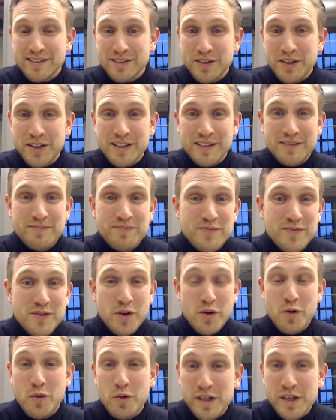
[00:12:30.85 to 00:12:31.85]
Certain
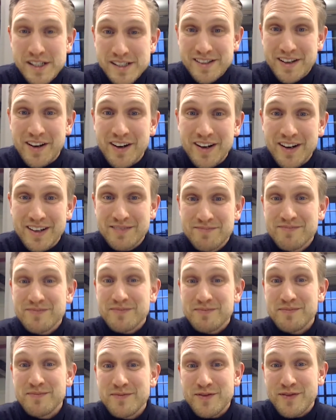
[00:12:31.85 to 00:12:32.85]
courts are
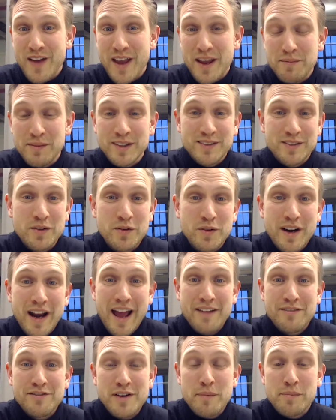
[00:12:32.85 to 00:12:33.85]
famous or
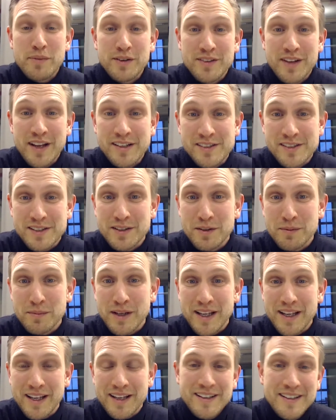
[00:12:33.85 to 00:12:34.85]
have reputation to
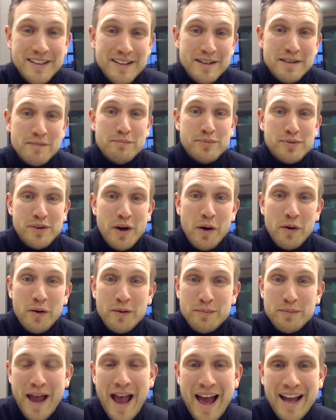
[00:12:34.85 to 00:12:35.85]
be
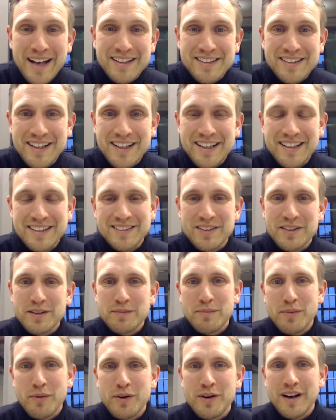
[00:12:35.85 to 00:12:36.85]
pro patentees or
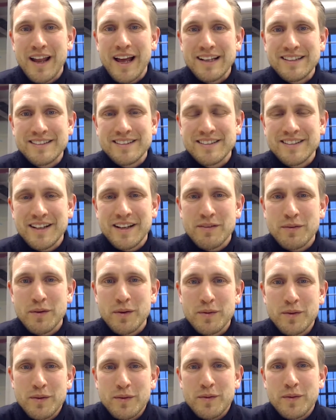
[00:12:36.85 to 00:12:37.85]
pro licensing.
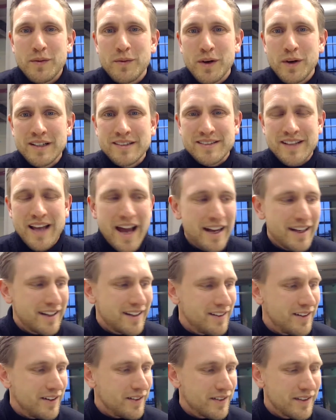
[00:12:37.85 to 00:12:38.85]
What is that?
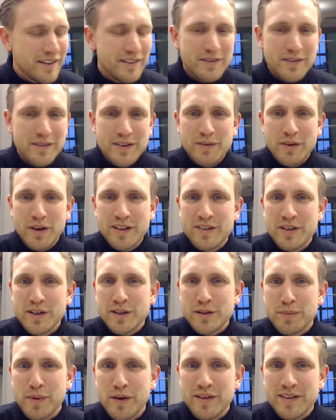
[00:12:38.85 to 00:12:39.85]
You know, what is your
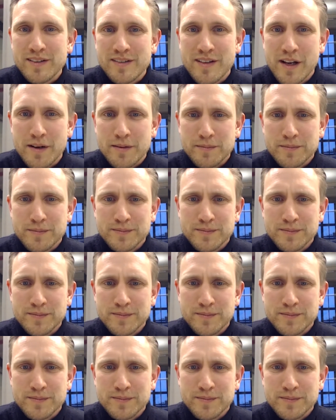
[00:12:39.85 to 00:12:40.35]
experience there?